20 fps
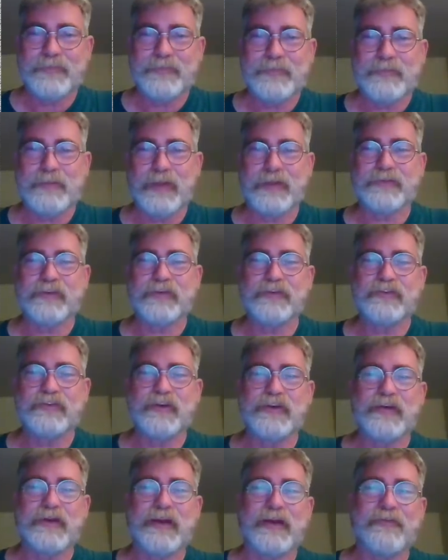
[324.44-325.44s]
Blessings
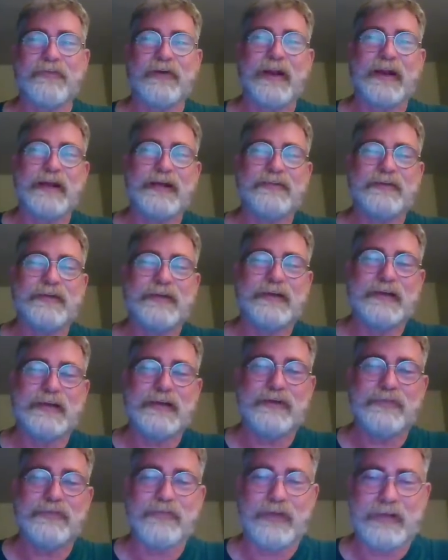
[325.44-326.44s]
to you and have a great
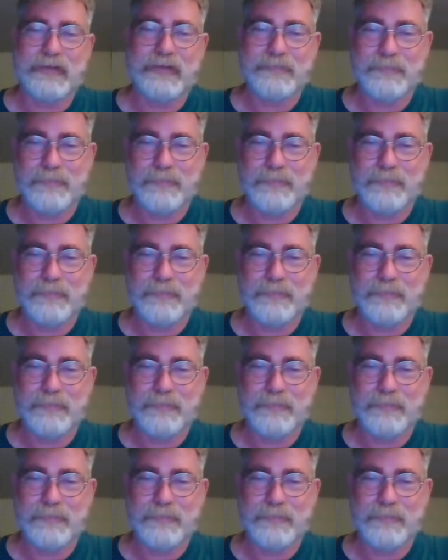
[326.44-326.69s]
evening.